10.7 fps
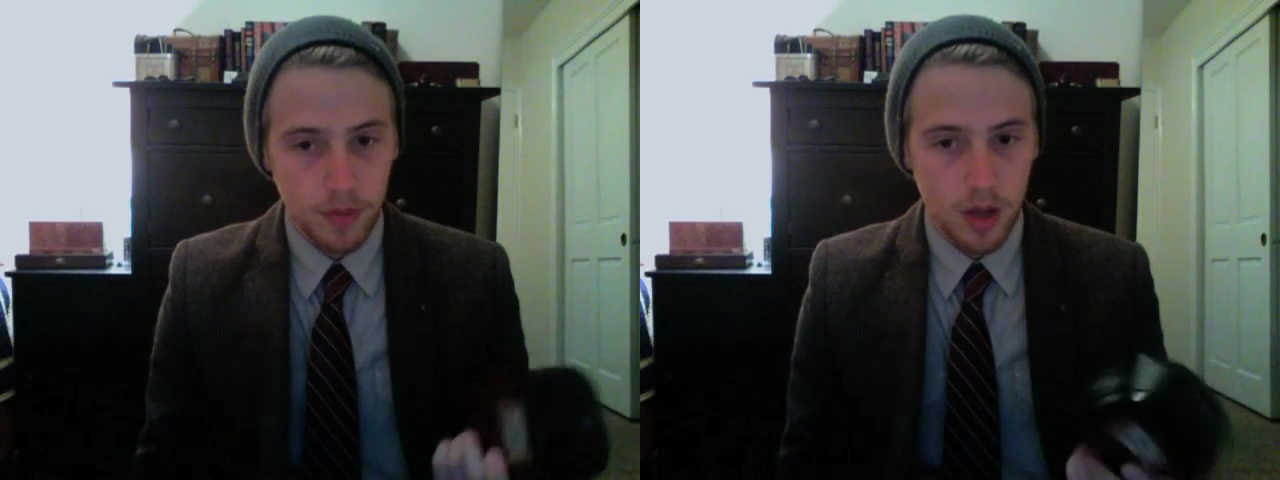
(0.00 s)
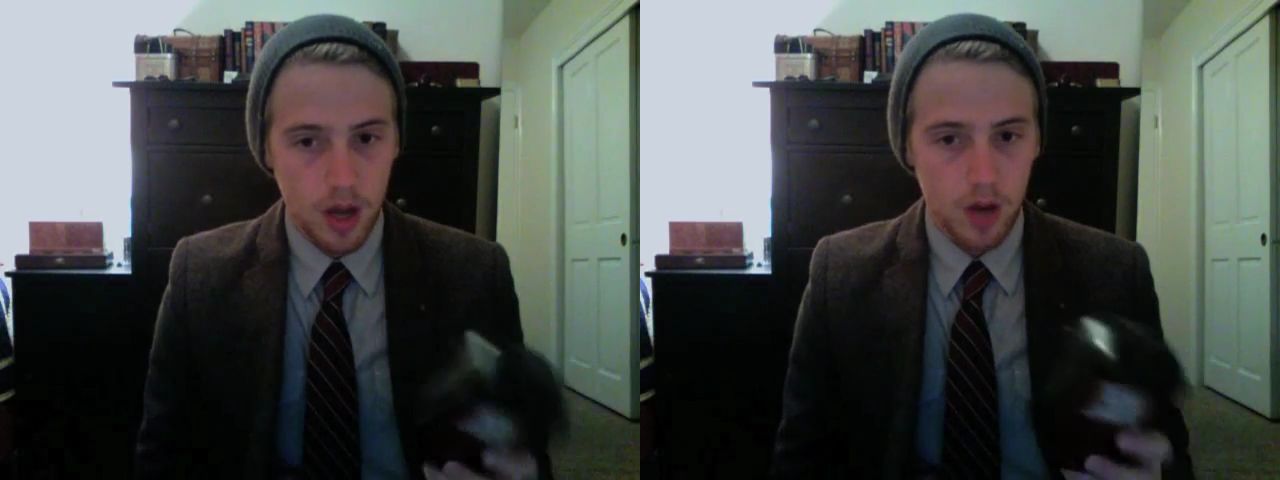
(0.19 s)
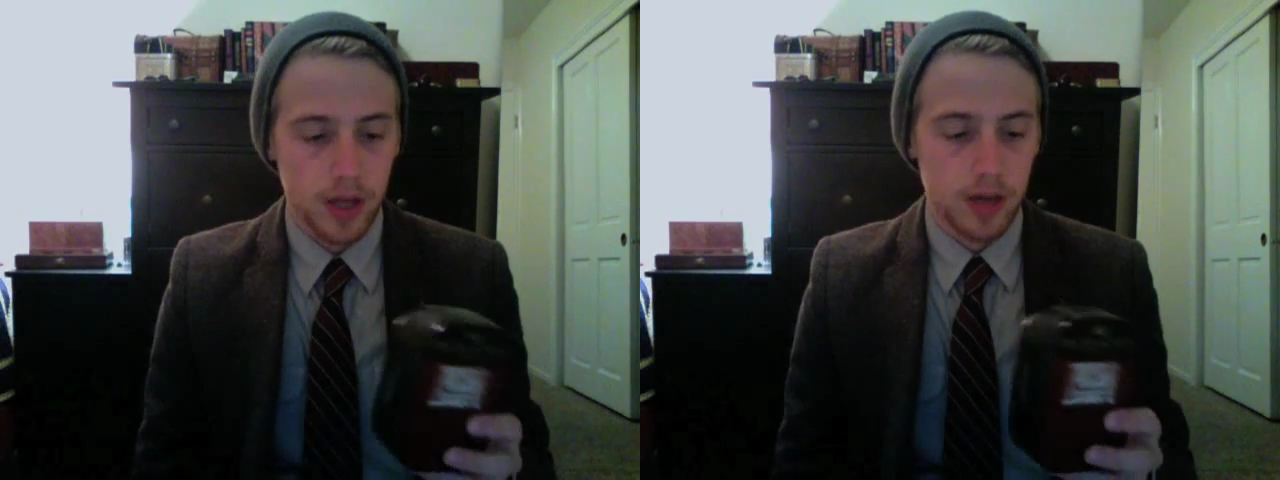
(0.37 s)

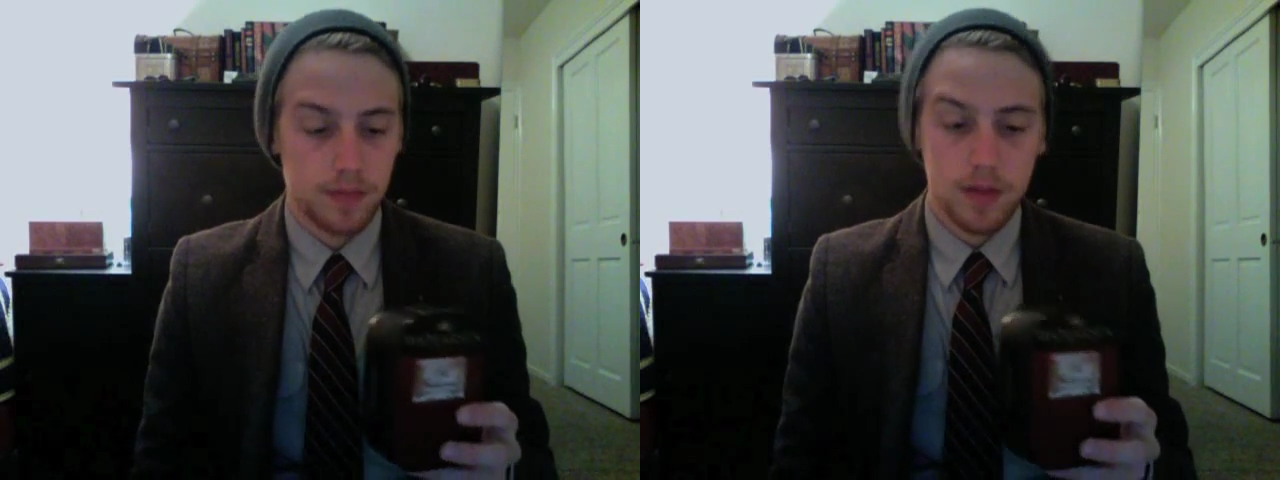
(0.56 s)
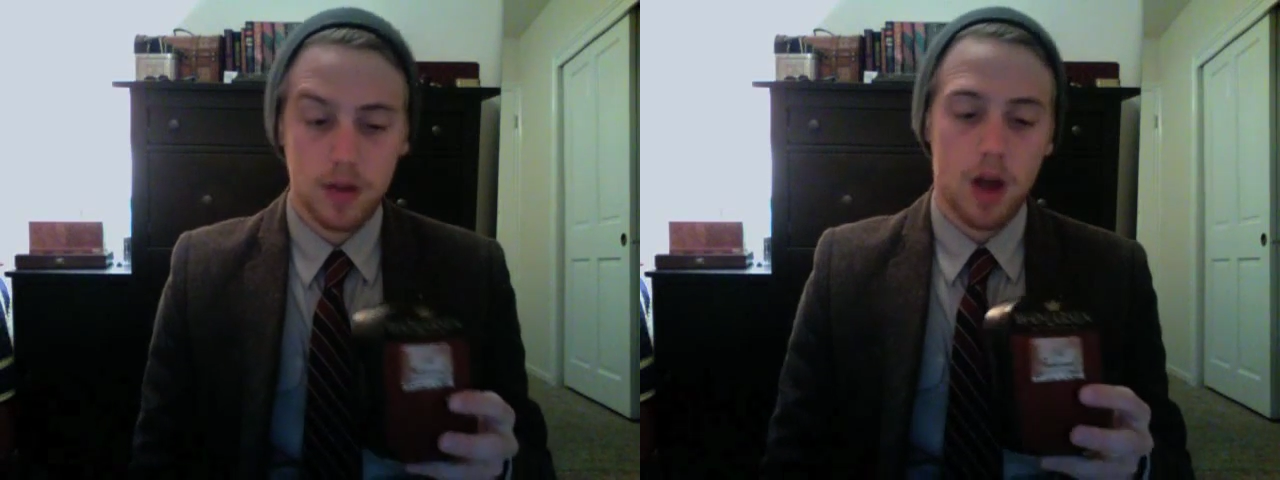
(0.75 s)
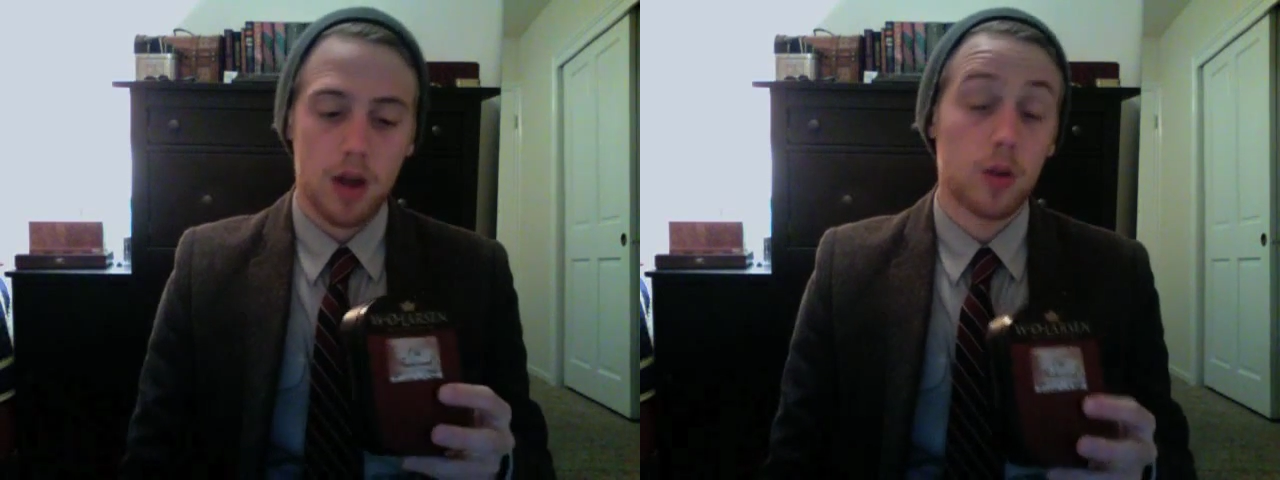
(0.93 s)
I'll get
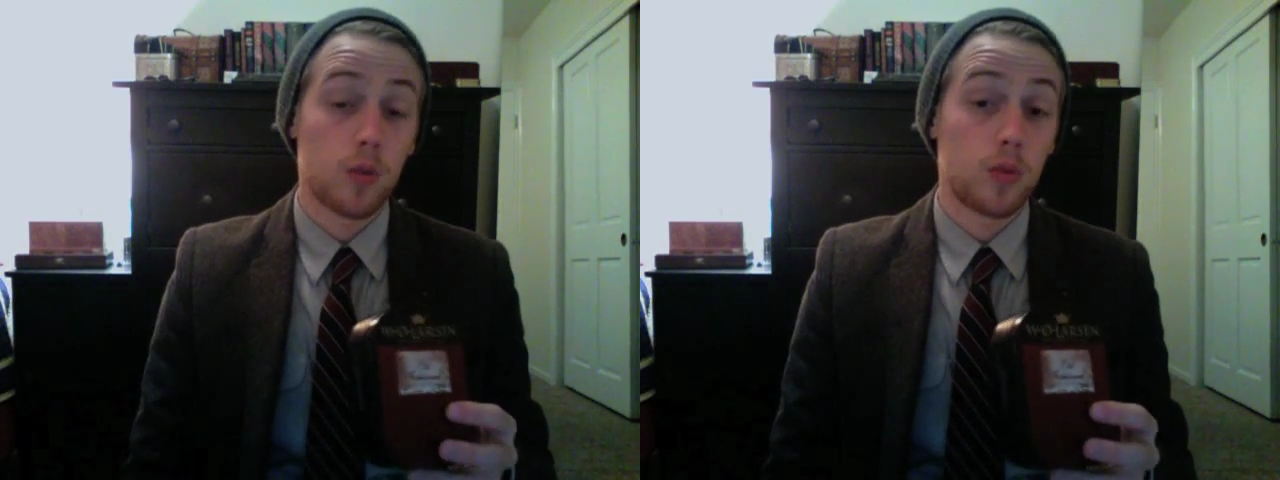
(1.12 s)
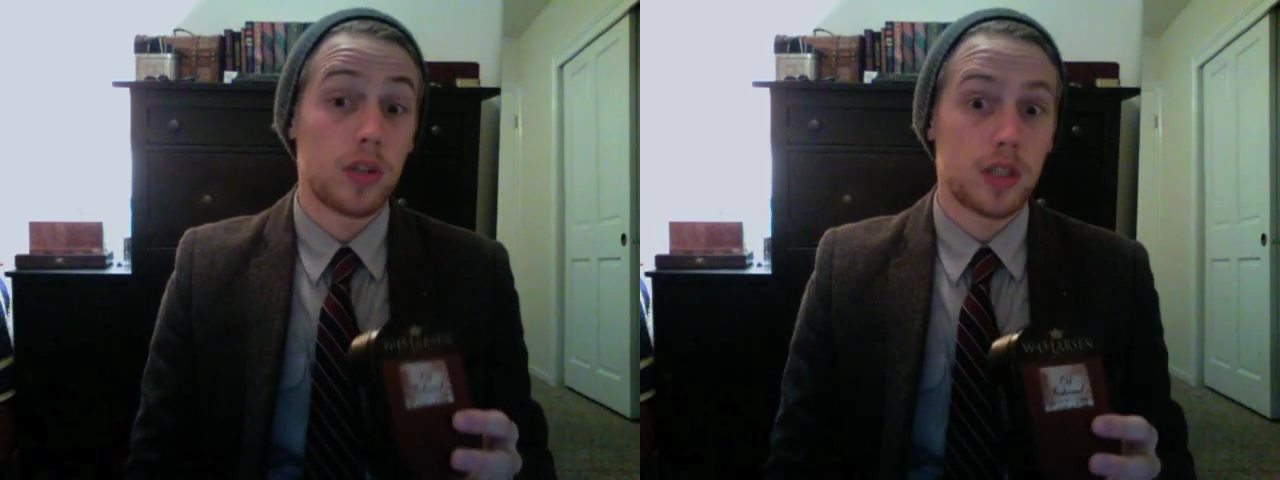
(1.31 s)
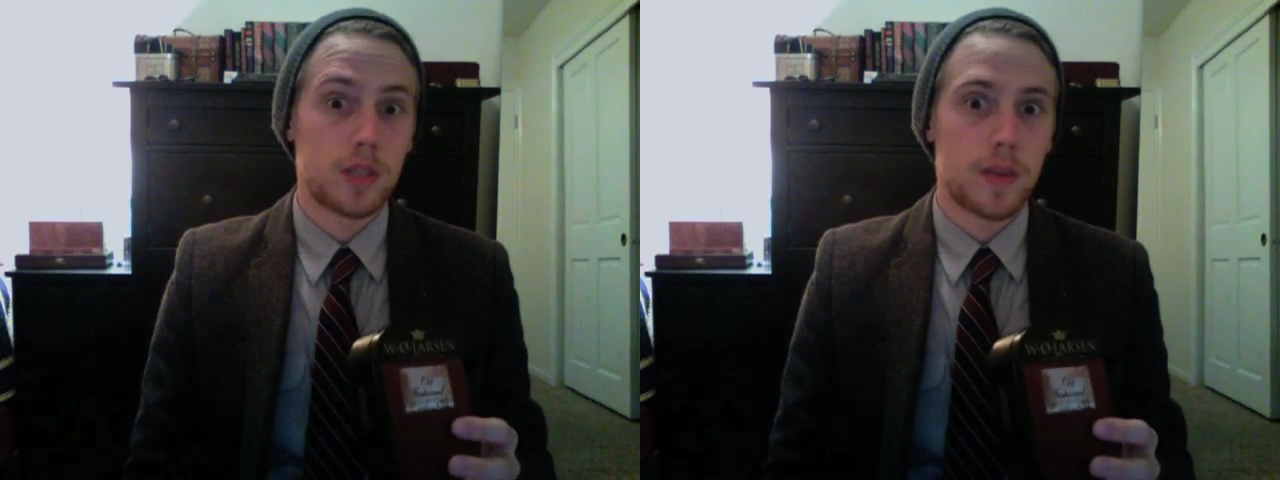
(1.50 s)
a
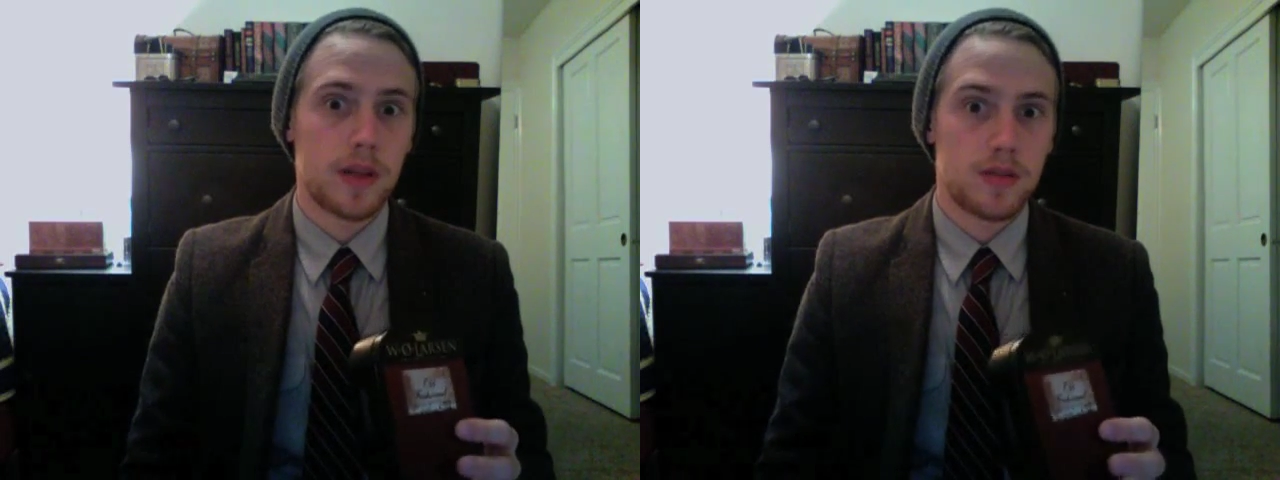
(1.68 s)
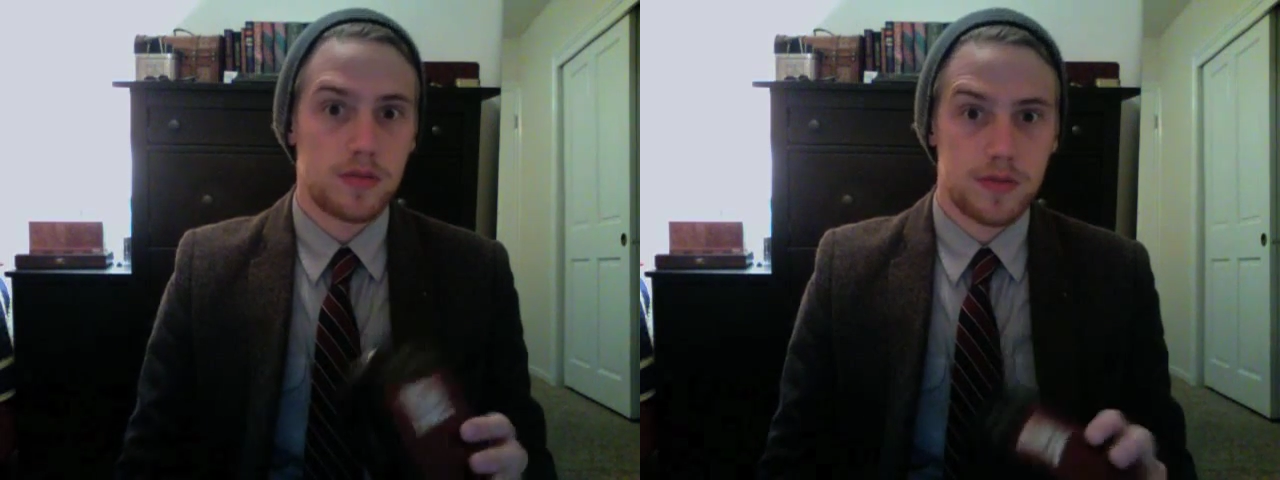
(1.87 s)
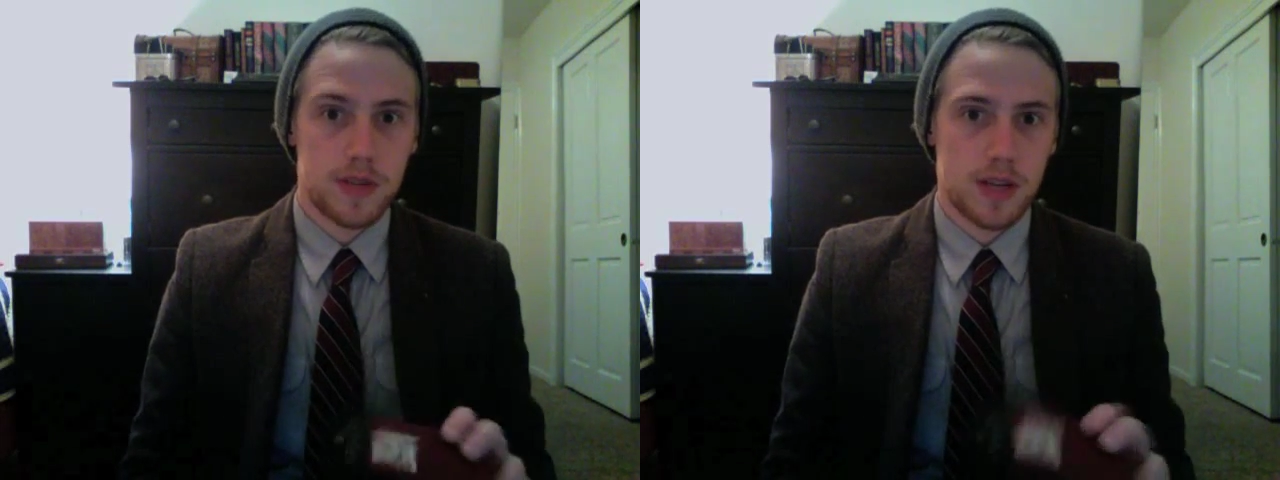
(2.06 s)
really
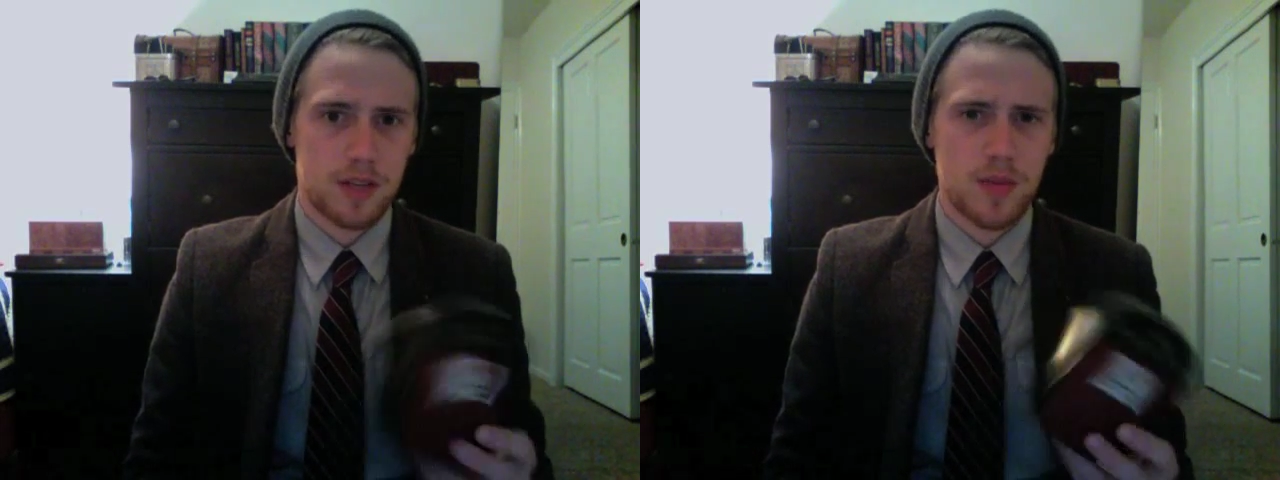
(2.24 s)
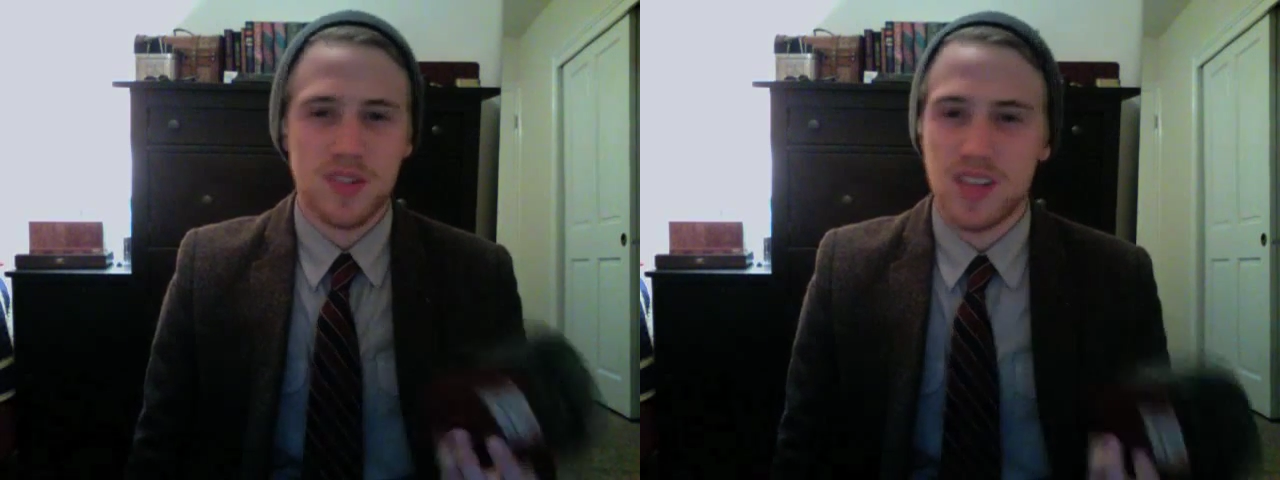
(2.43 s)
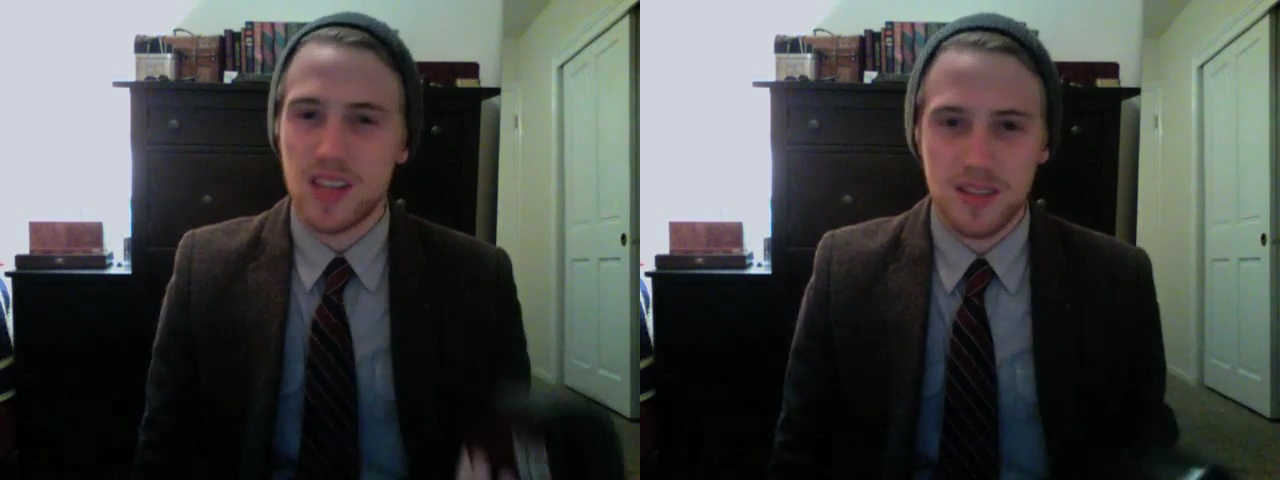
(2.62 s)
expensive tin. Because most
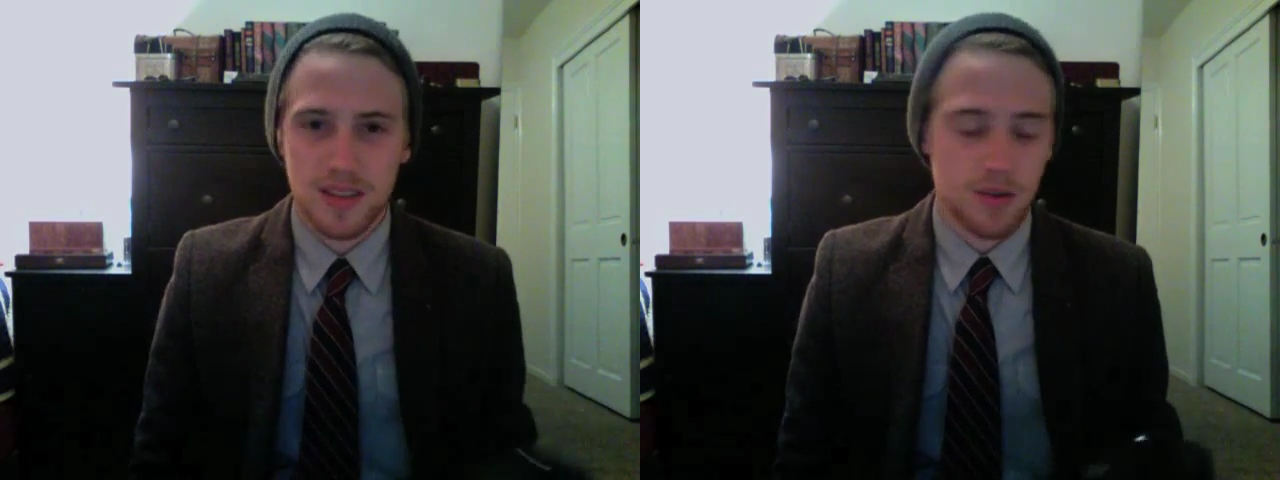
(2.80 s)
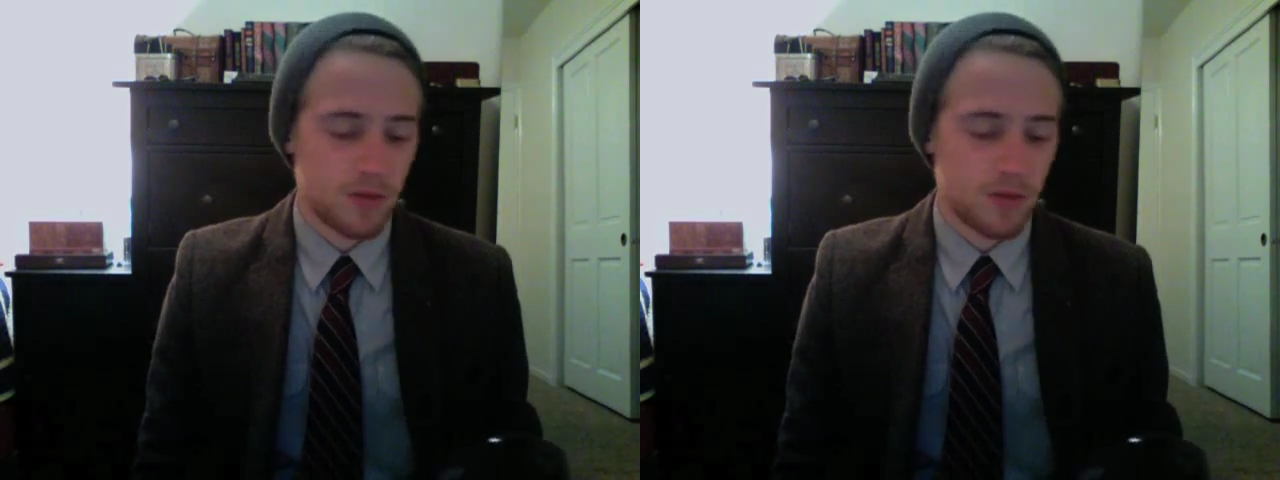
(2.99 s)
tins,